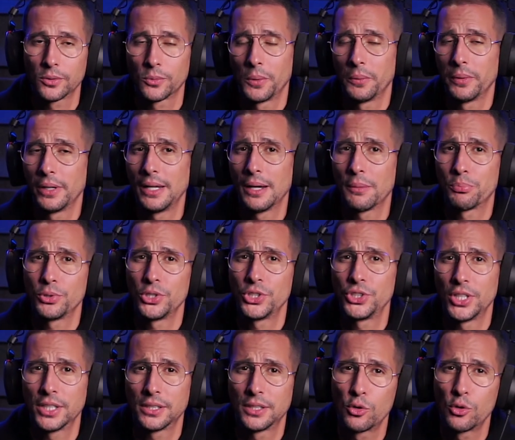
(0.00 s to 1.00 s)
We really
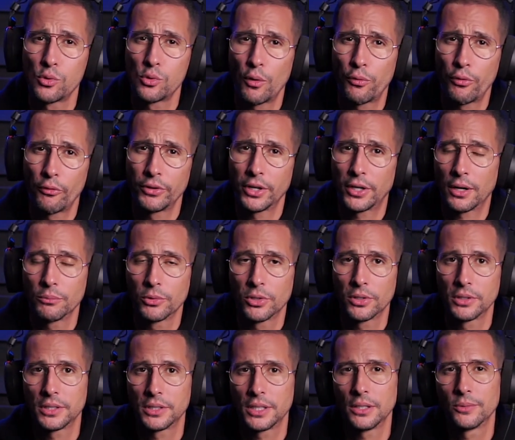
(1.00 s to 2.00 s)
appreciate the growth of the
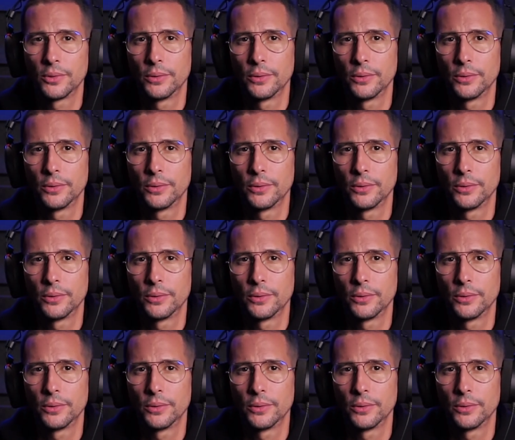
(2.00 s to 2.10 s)
community.